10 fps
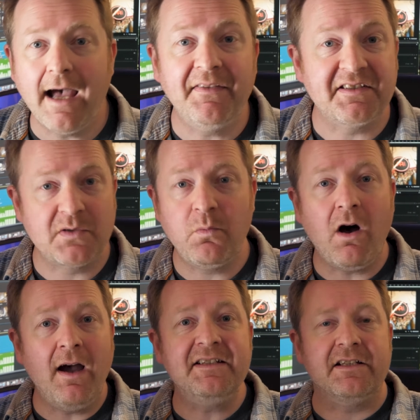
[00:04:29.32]
And this is
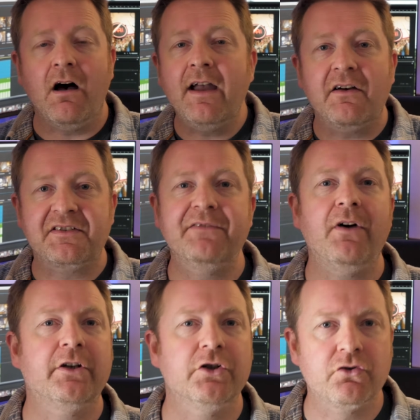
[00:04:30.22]
what I did. I asked if
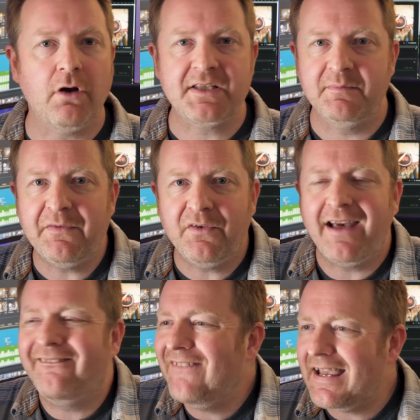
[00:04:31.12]
I could try some different
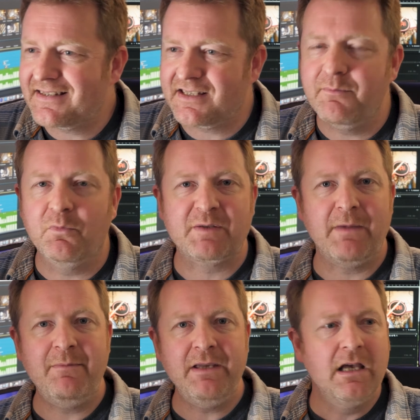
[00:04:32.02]
effects cymbals
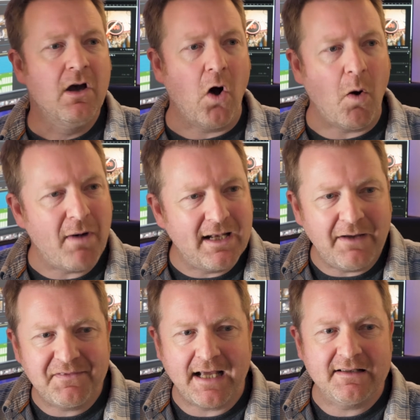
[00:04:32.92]
maybe on my
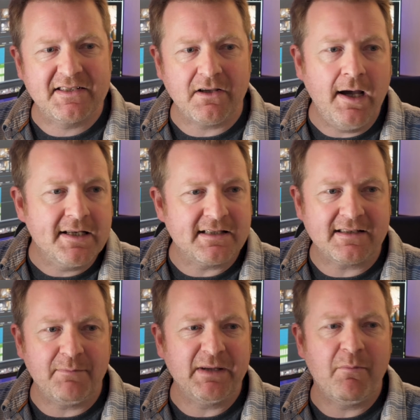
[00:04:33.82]
left hand side, because
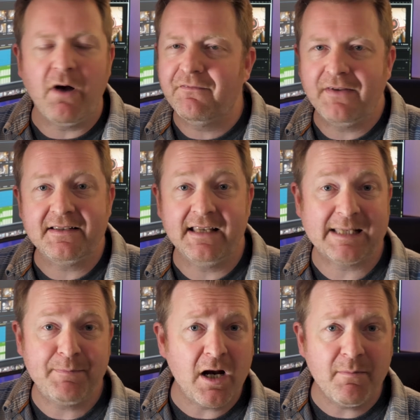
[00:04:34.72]
that's something I might fancy
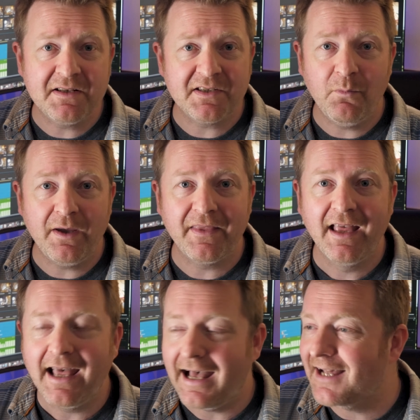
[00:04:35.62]
experimenting with,
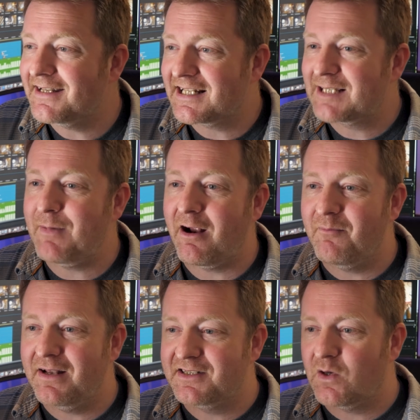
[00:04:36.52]
and
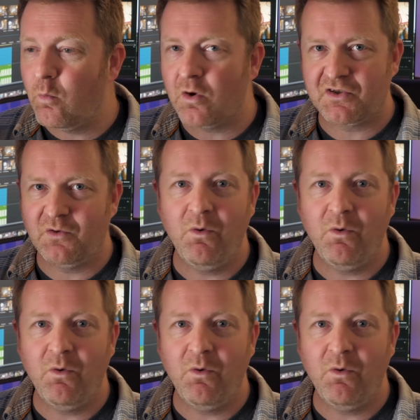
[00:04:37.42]
experimenting was the